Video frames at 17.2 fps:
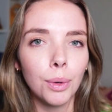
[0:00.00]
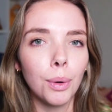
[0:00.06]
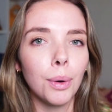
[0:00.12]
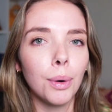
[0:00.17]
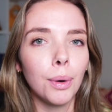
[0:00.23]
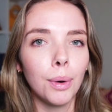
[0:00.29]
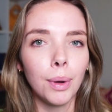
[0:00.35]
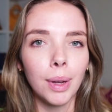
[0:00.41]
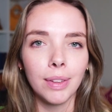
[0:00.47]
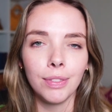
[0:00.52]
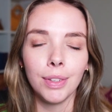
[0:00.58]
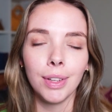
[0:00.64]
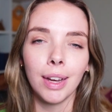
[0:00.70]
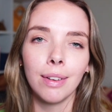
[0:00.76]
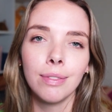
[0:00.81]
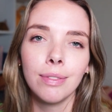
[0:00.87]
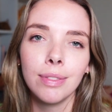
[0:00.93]
or if you
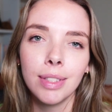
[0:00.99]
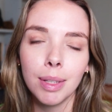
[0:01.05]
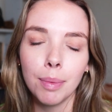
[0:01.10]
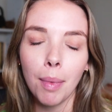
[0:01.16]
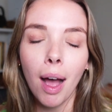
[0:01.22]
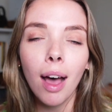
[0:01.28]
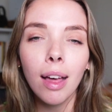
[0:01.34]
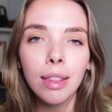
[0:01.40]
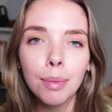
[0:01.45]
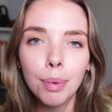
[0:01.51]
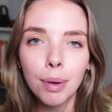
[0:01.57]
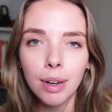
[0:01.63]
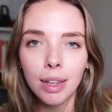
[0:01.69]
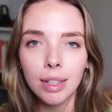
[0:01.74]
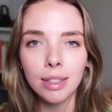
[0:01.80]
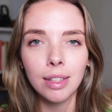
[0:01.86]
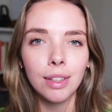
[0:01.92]
have some other
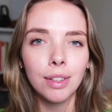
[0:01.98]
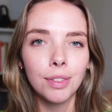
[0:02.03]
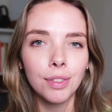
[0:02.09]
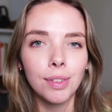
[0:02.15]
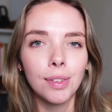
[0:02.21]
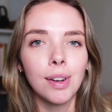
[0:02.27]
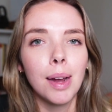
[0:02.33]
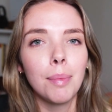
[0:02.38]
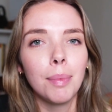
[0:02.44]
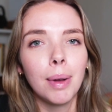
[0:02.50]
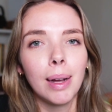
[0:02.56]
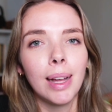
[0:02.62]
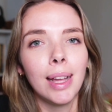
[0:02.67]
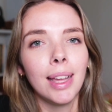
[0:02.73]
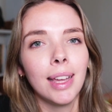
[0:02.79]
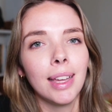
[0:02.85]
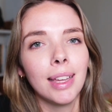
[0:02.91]
products that you regret
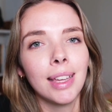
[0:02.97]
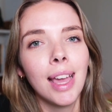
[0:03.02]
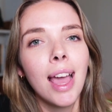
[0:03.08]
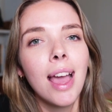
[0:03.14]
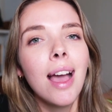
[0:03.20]
buying,